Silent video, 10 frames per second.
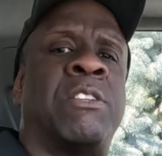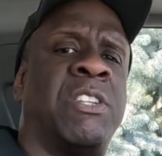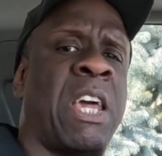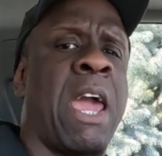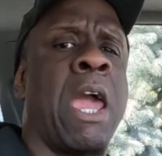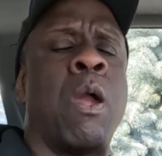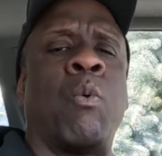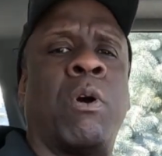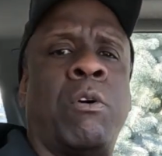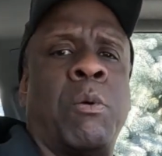Today,
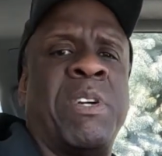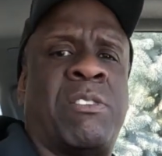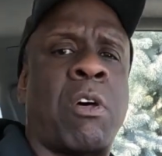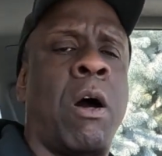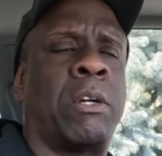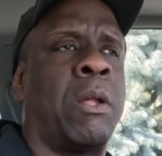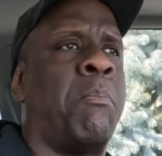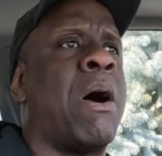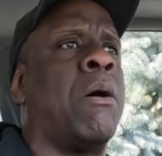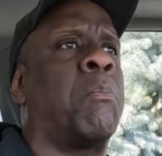we're going to be talking
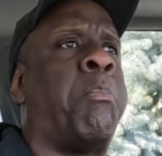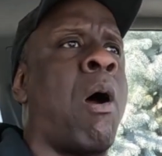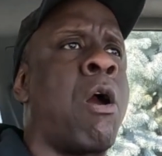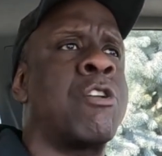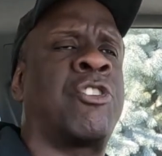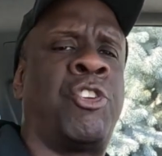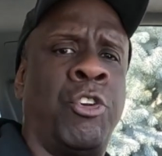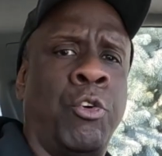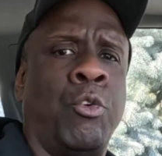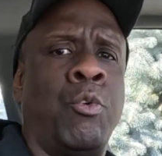about part
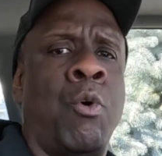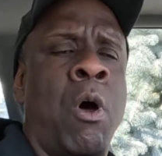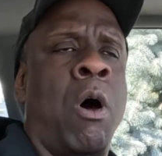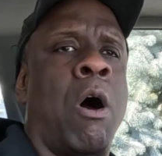2